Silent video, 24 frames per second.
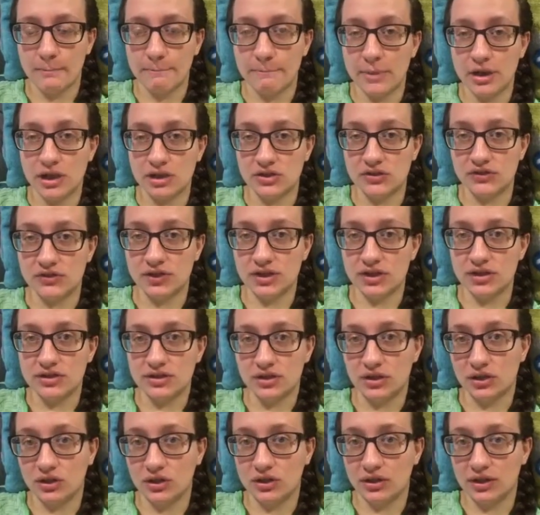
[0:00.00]
March
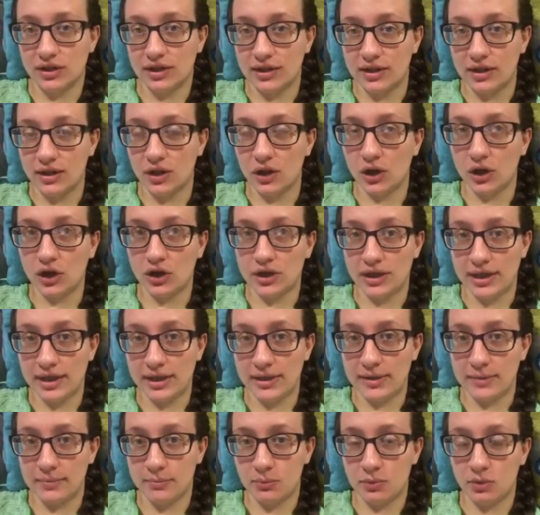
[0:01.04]
1st early
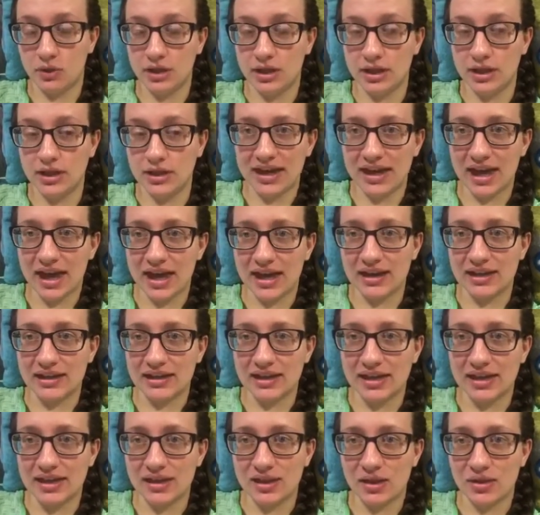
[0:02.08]
in the morning. Kind
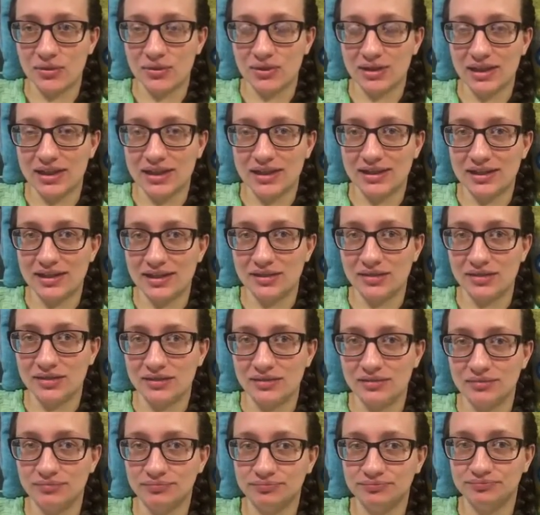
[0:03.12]
of get lonely in
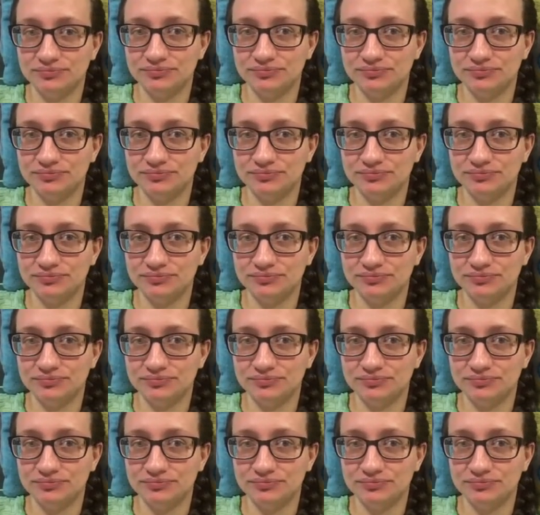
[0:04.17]
here.